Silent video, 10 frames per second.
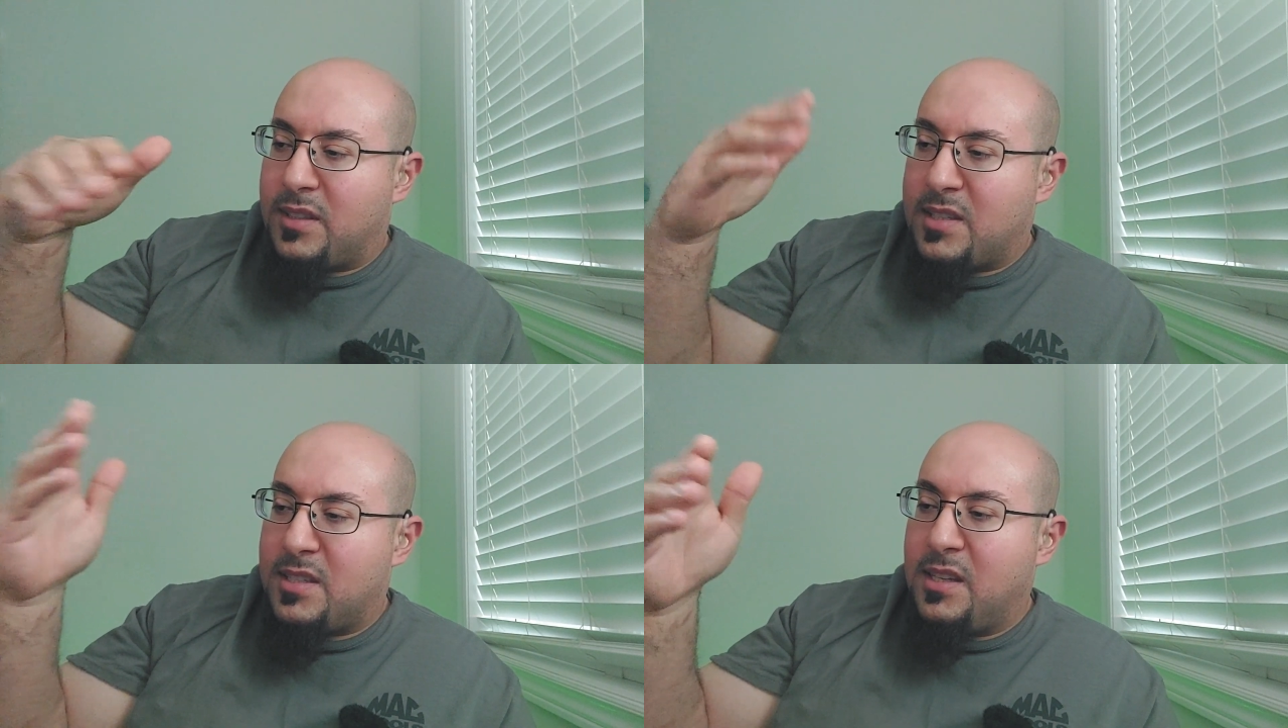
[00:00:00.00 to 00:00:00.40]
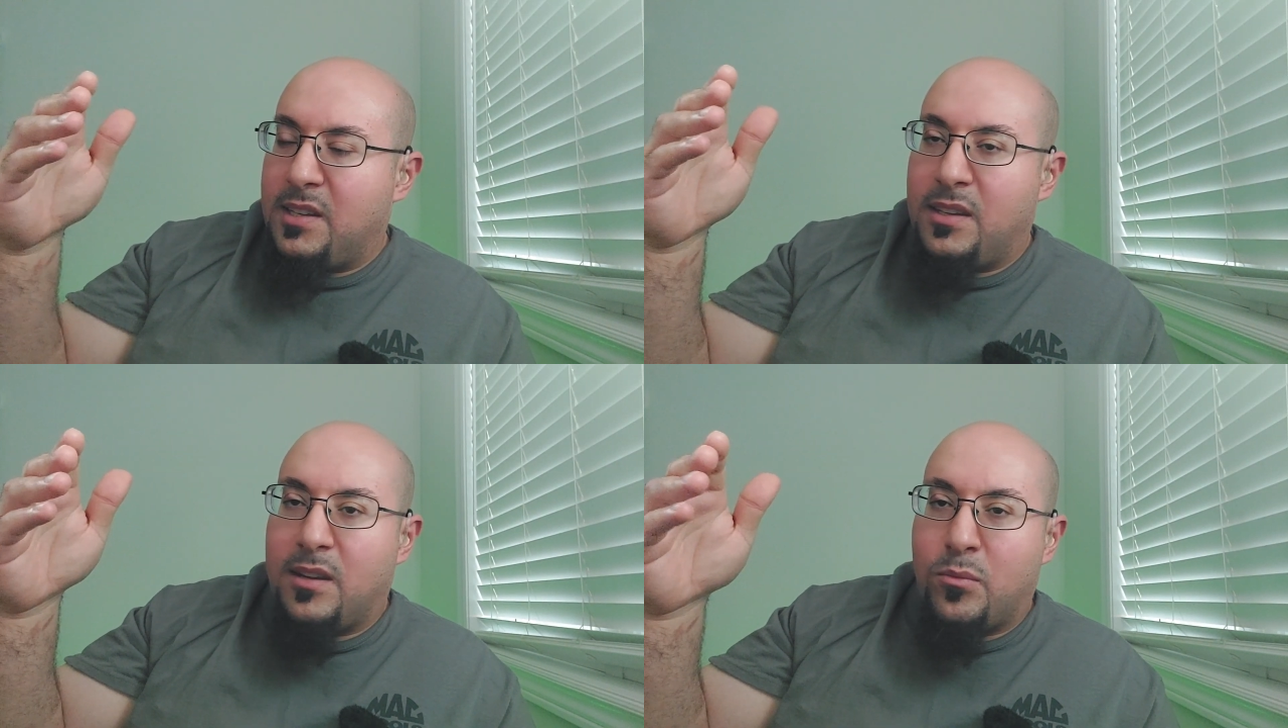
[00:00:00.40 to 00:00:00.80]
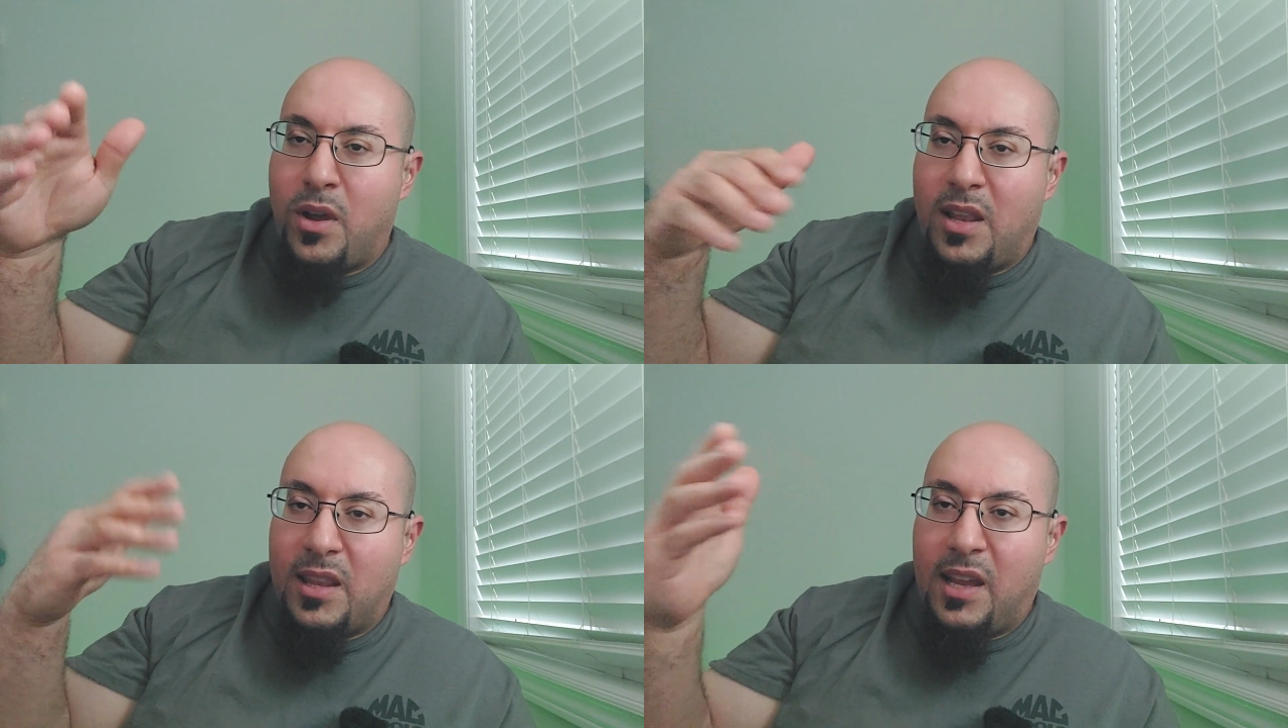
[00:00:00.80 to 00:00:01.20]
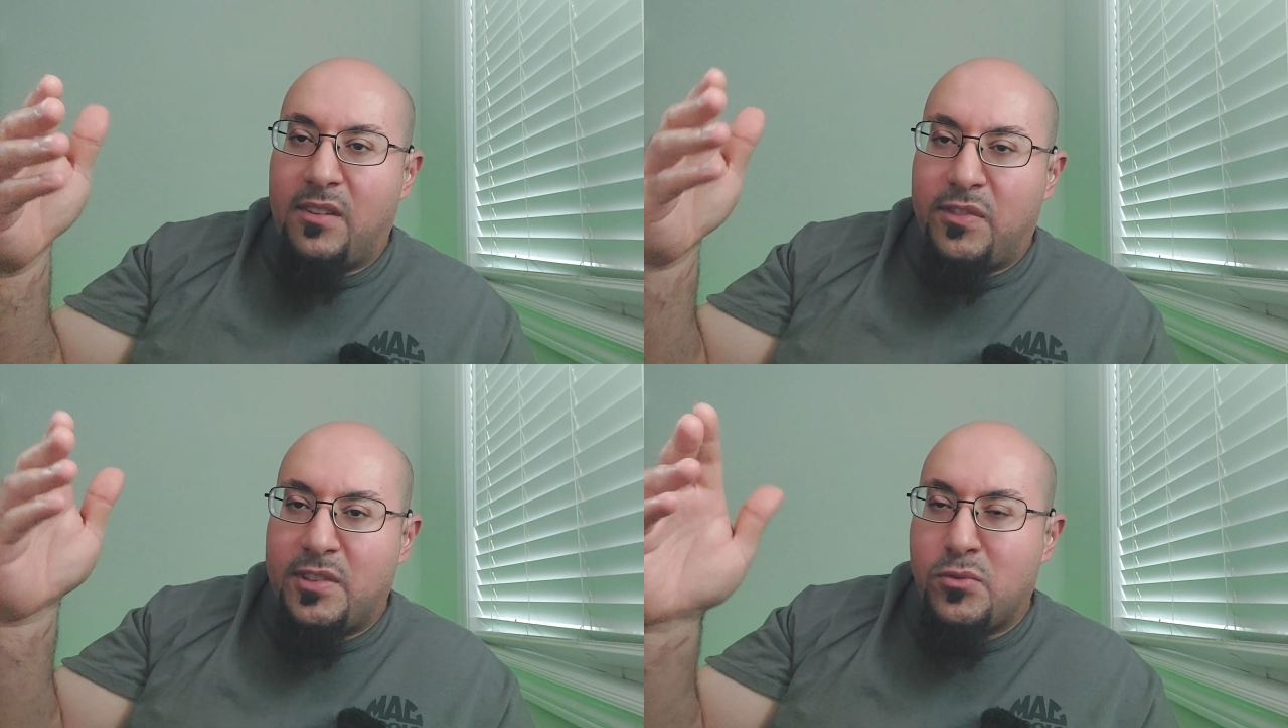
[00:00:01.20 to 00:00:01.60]
to see on what
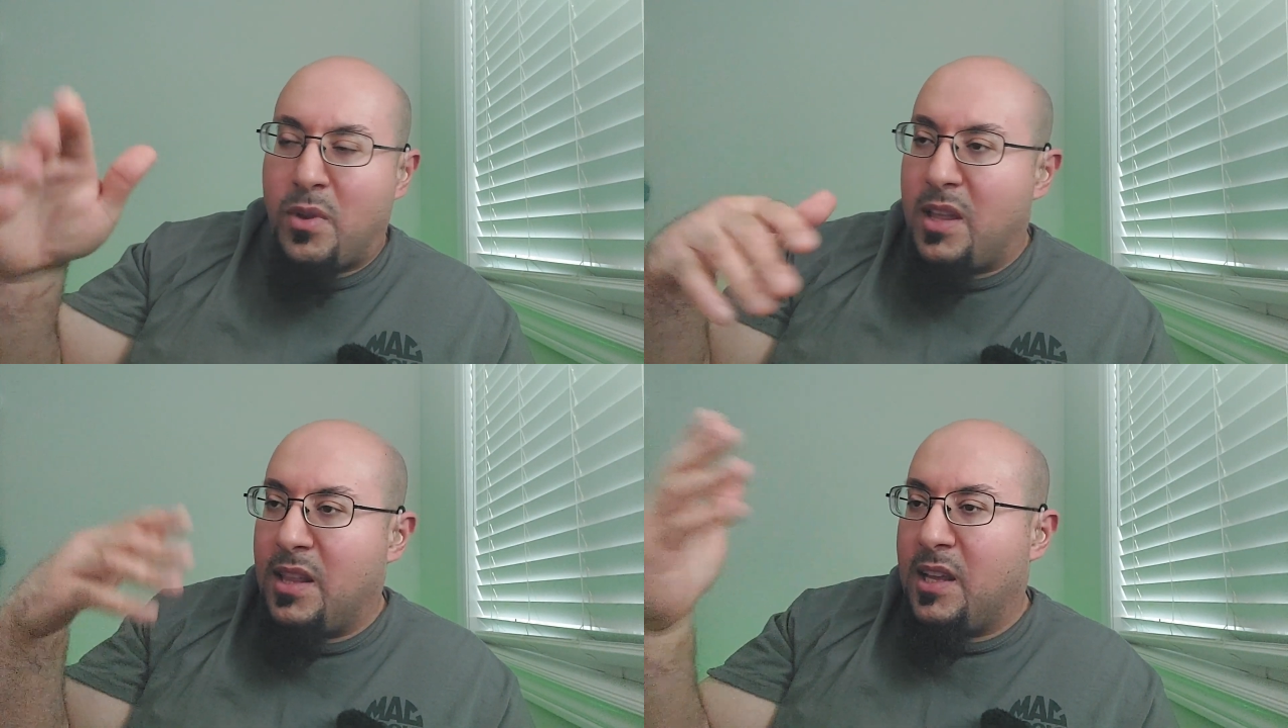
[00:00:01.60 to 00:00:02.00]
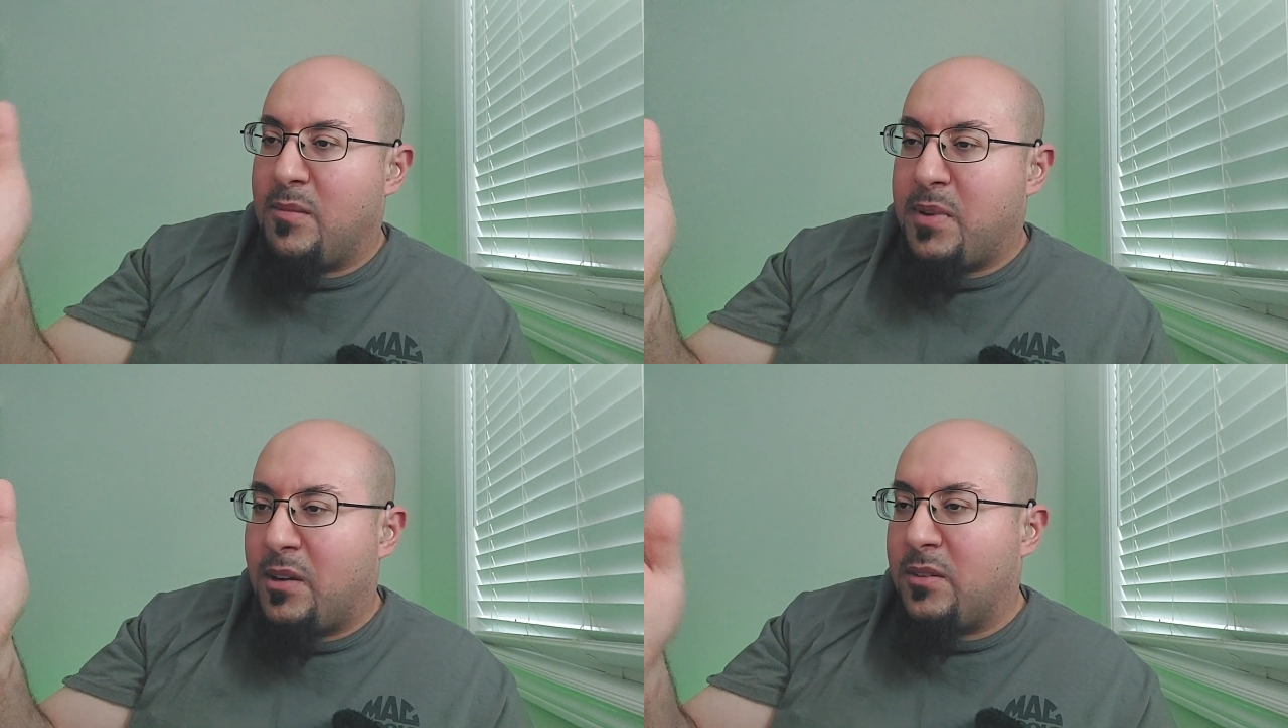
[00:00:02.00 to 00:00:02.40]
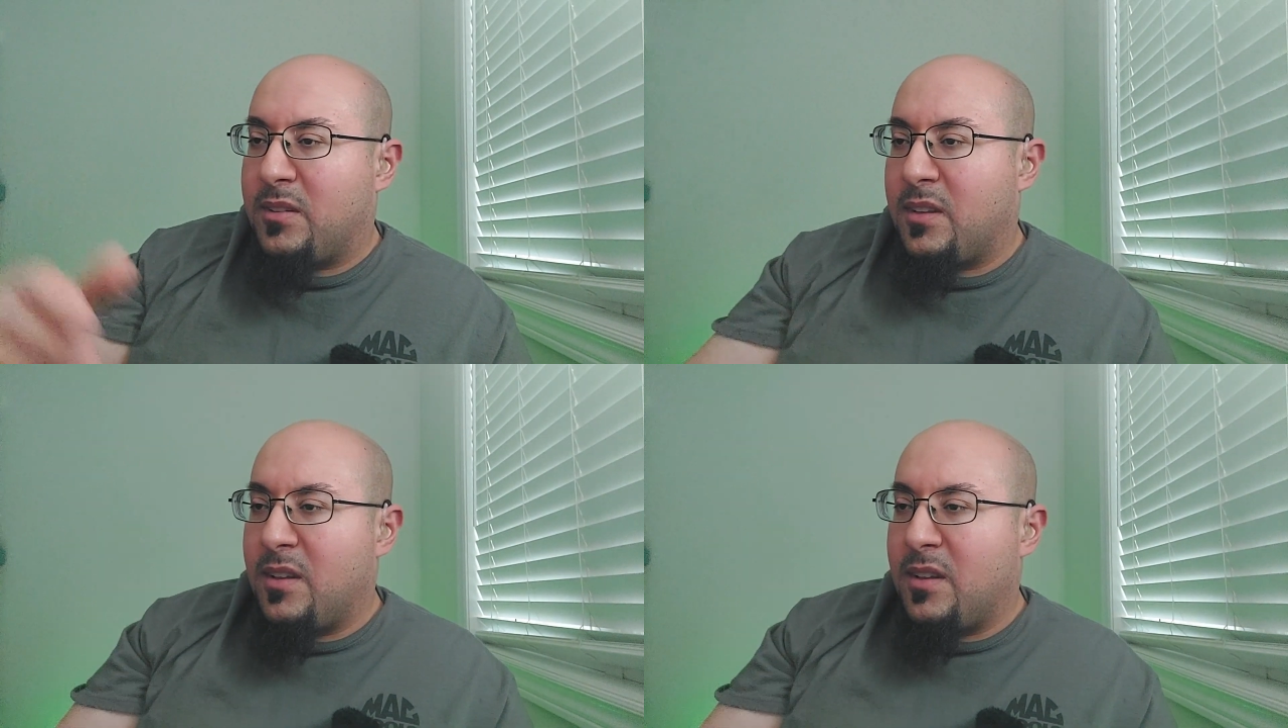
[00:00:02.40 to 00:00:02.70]
life is really about.